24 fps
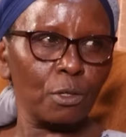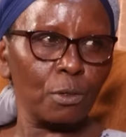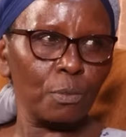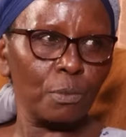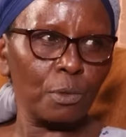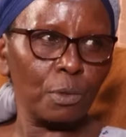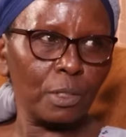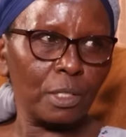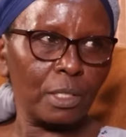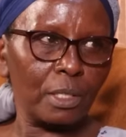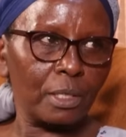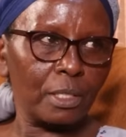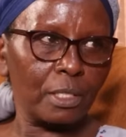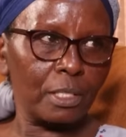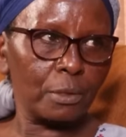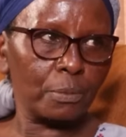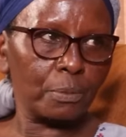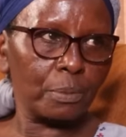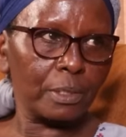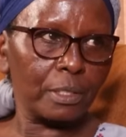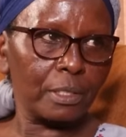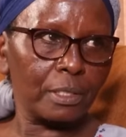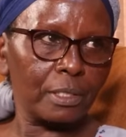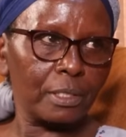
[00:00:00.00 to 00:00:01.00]
no milk in this
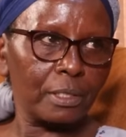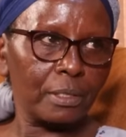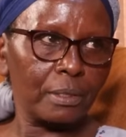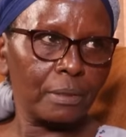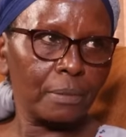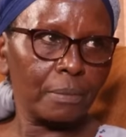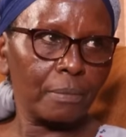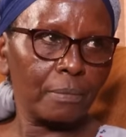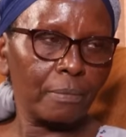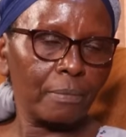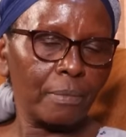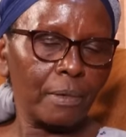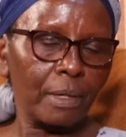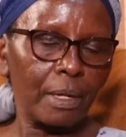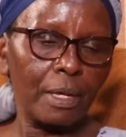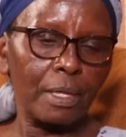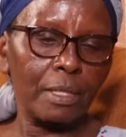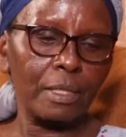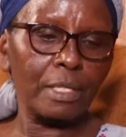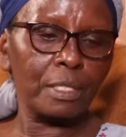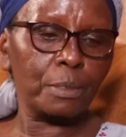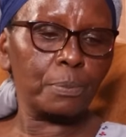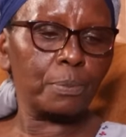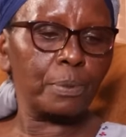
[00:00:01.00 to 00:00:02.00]
place.
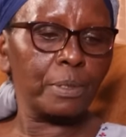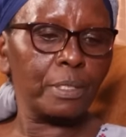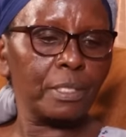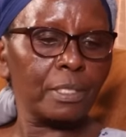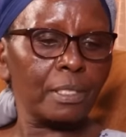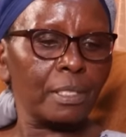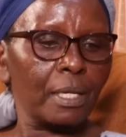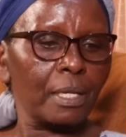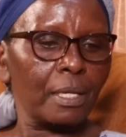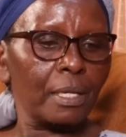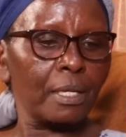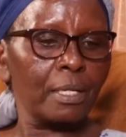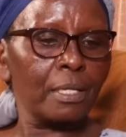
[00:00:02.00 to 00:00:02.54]
This place,